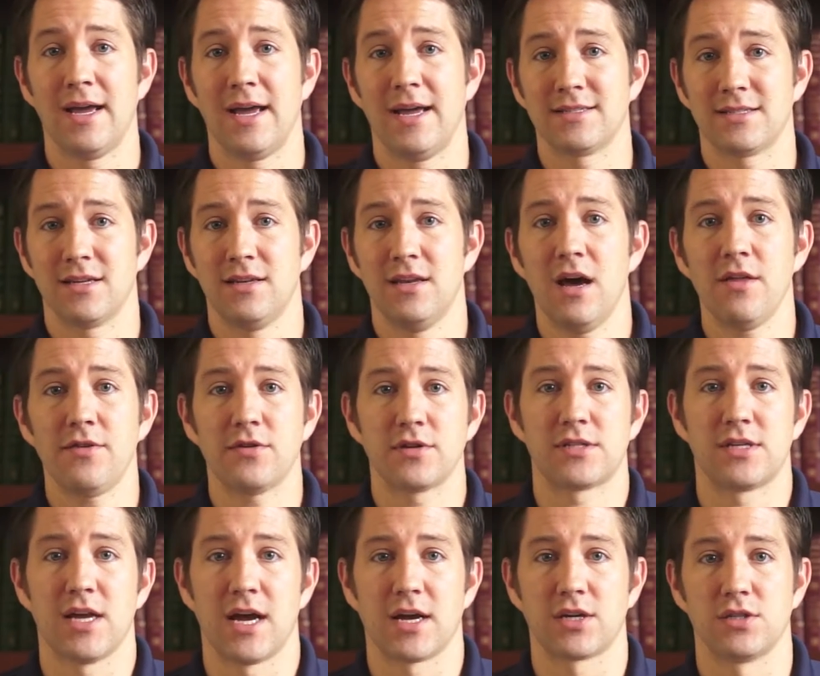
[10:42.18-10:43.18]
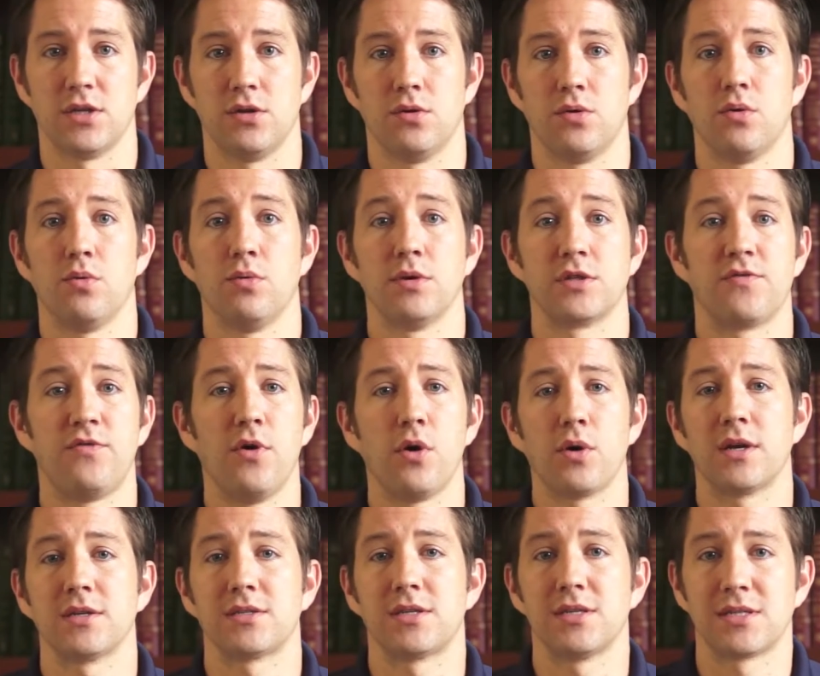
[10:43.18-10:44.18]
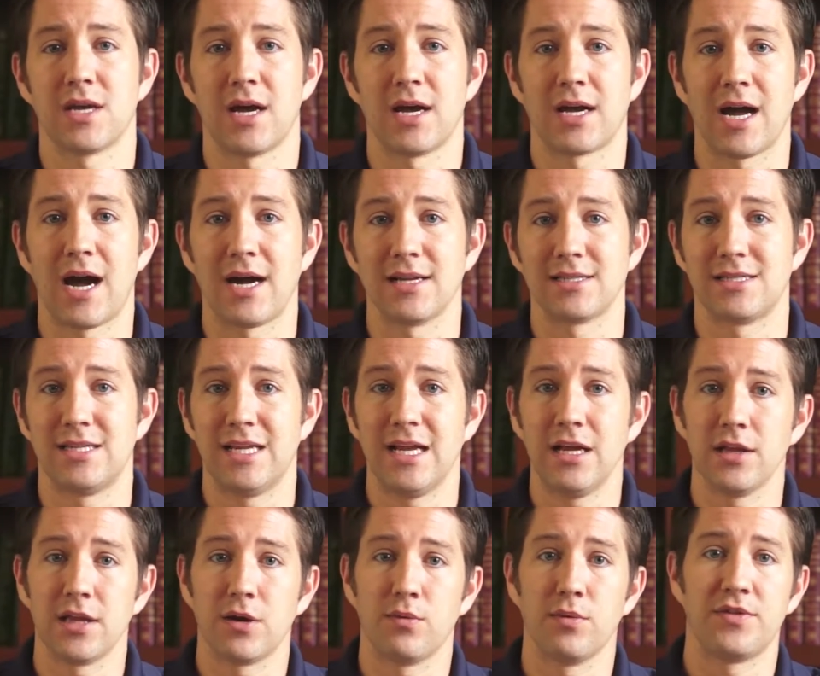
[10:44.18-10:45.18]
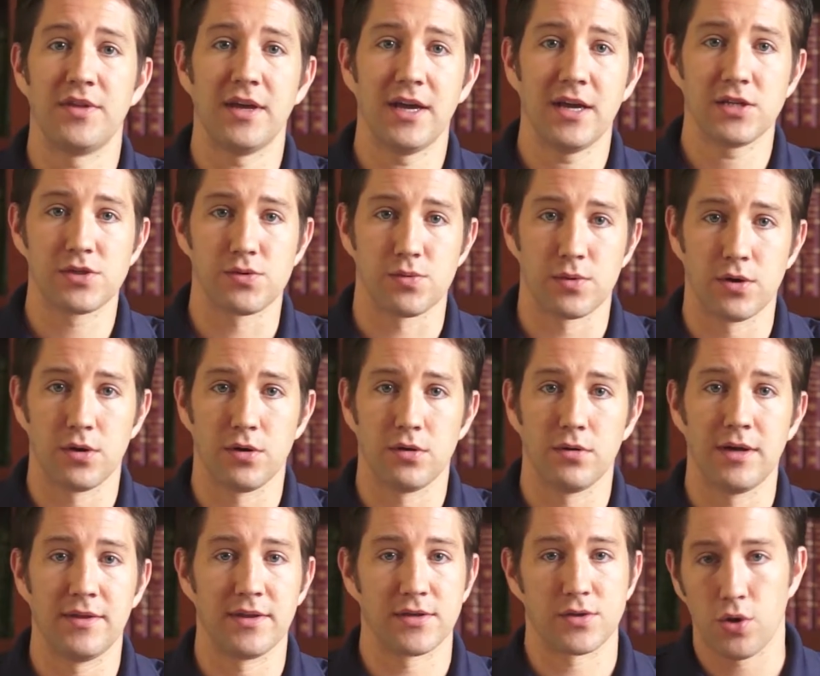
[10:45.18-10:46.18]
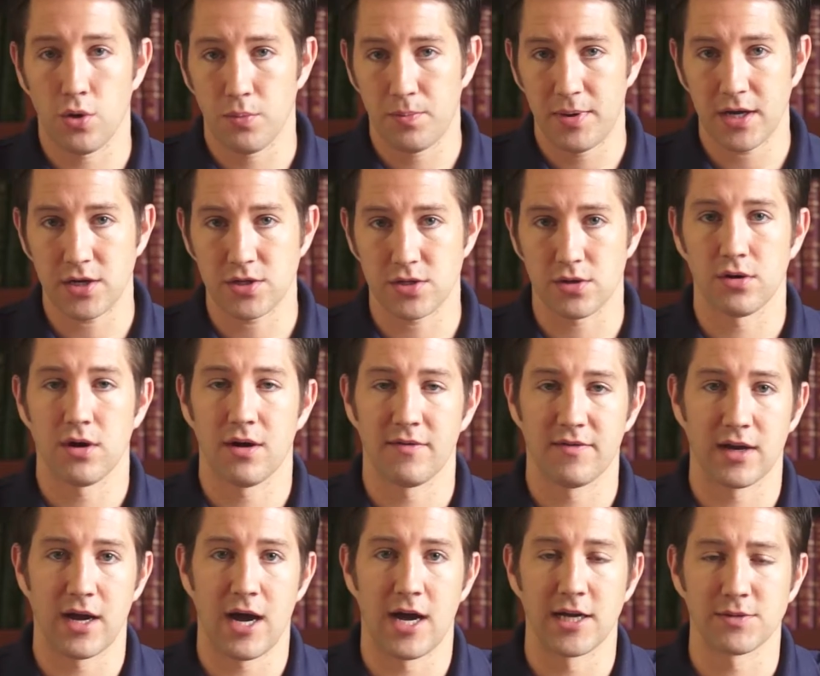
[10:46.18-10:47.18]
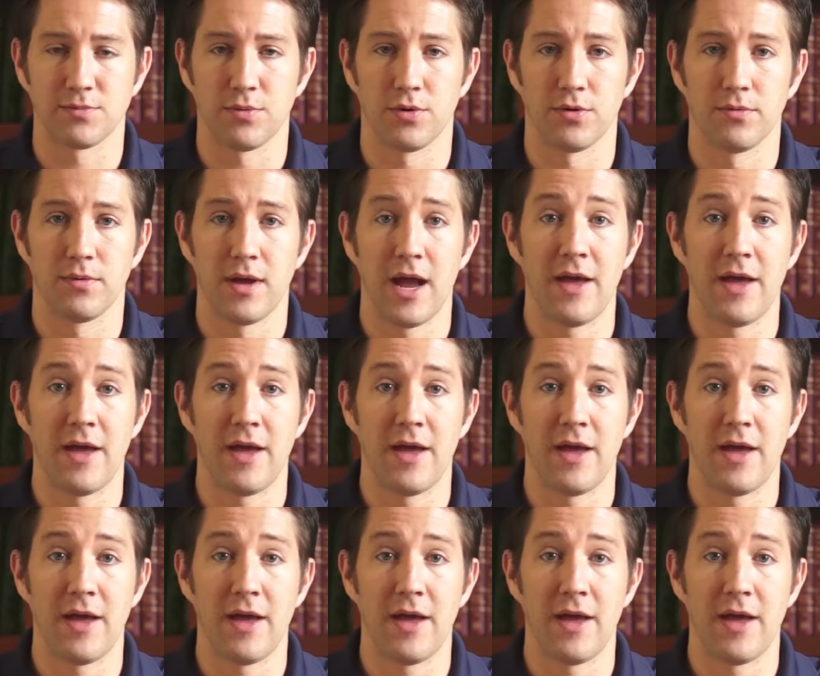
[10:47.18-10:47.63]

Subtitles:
is another section which focuses on God's dealing with Israel in this whole picture of the gospel.